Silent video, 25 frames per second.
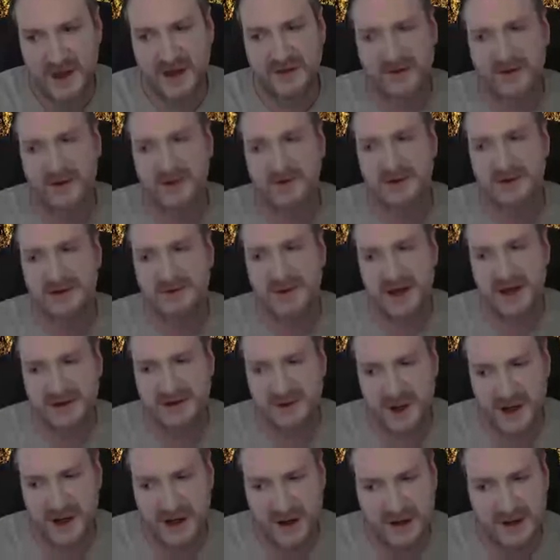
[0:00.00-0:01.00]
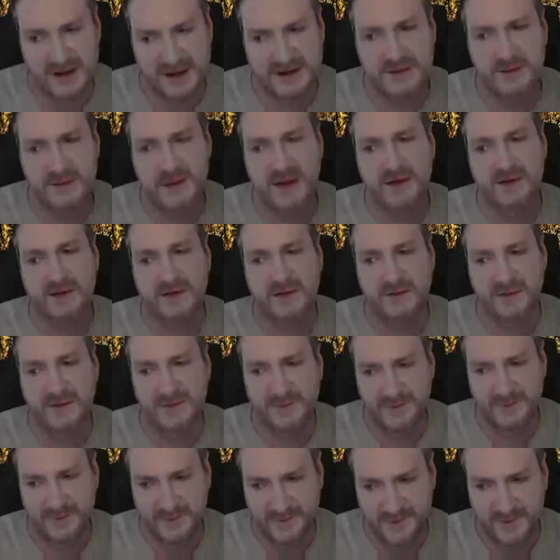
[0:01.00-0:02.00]
I thought it was about twenty dollars a month.
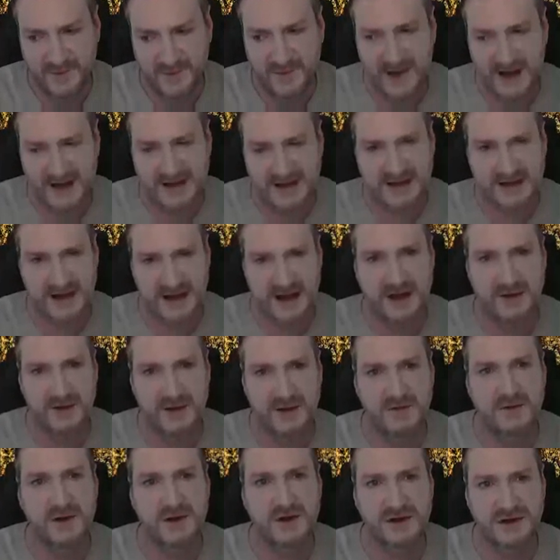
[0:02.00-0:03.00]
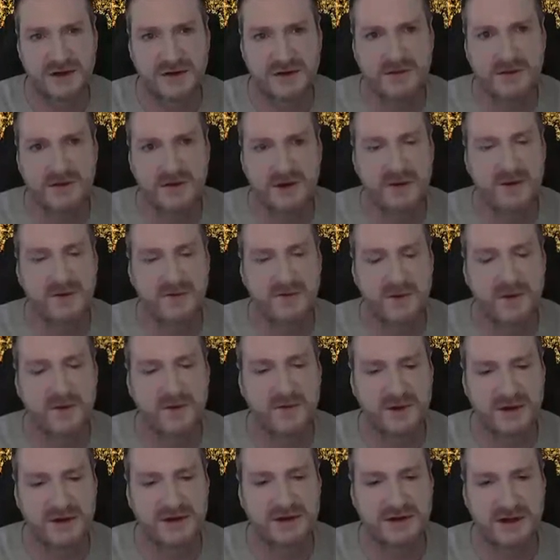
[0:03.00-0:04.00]
That's the U E version, U E
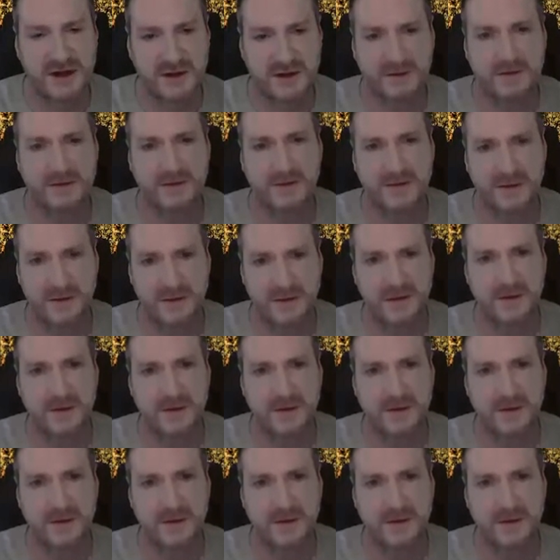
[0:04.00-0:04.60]
four version, yeah.